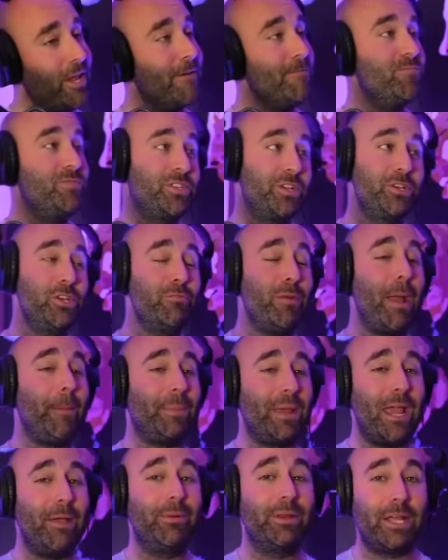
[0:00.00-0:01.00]
So you might
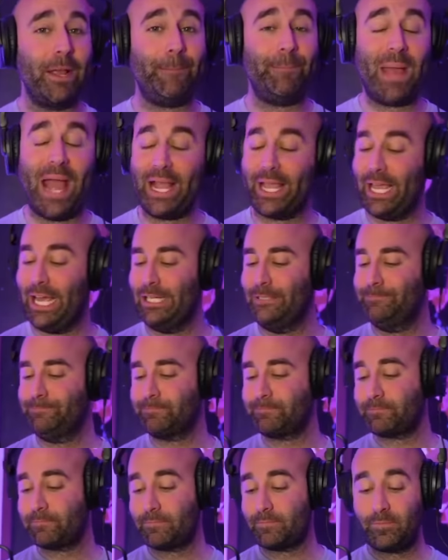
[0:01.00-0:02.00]
be able to get back in.
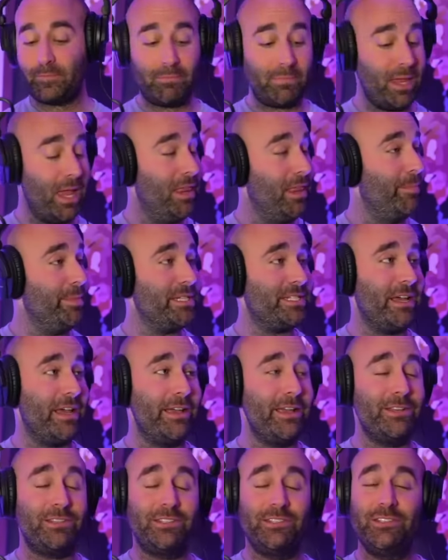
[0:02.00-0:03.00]
And let me tell
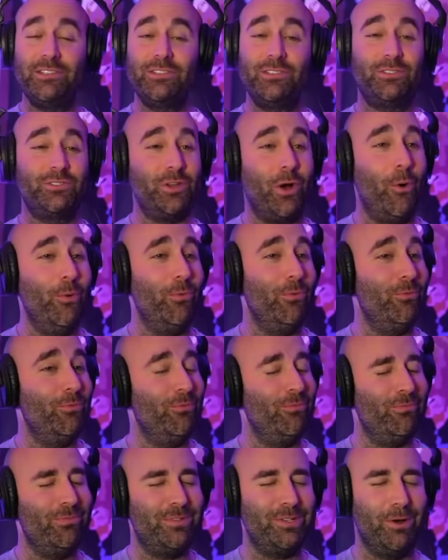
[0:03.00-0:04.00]
you, don't
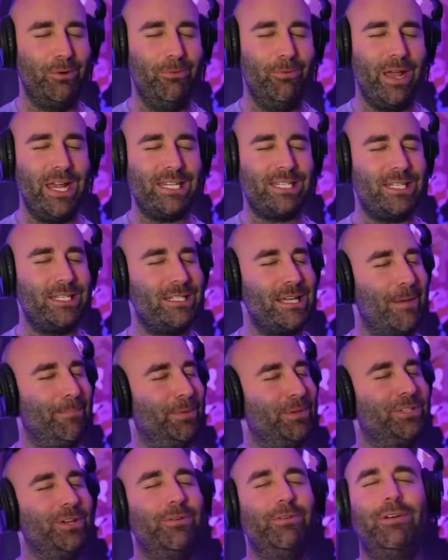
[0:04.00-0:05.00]
waste this
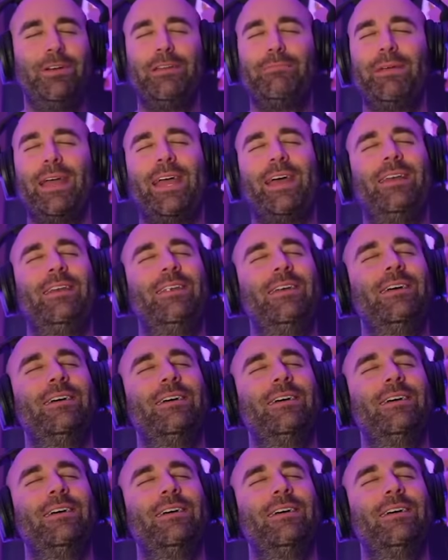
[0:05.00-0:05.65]
opportunity, man.